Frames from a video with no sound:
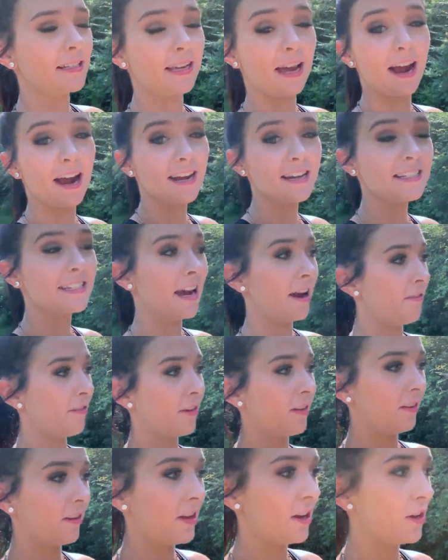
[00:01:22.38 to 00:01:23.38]
I
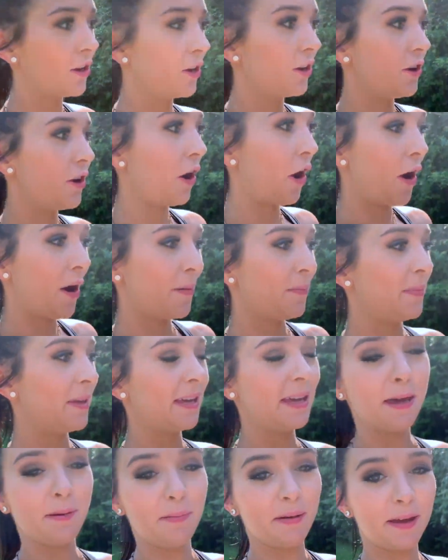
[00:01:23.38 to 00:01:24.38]
definitely could not
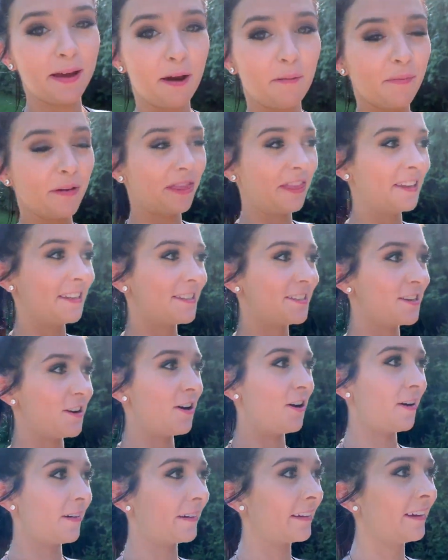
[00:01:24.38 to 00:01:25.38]
be keeping up with this
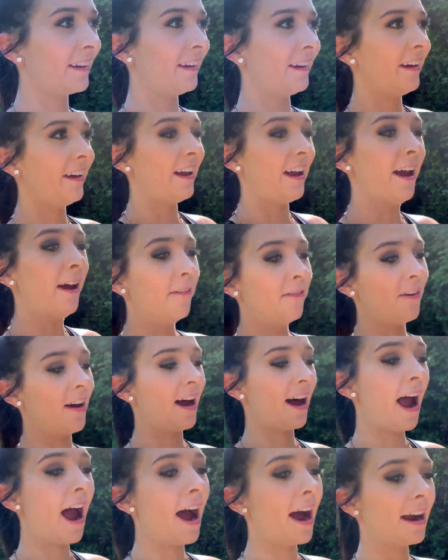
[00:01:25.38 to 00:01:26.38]
dog if I
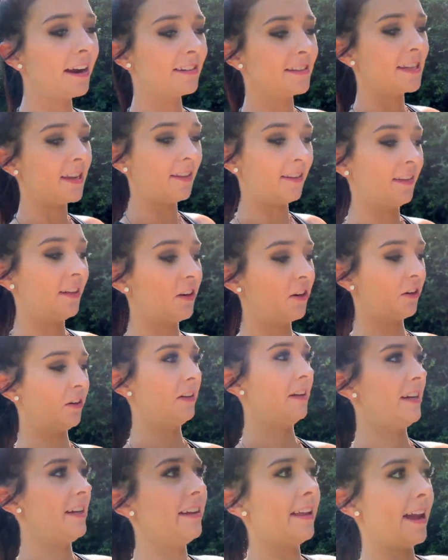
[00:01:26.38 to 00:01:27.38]
had to
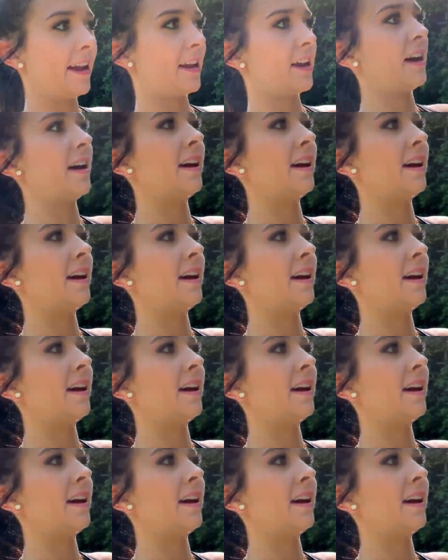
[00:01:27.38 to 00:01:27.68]
literally like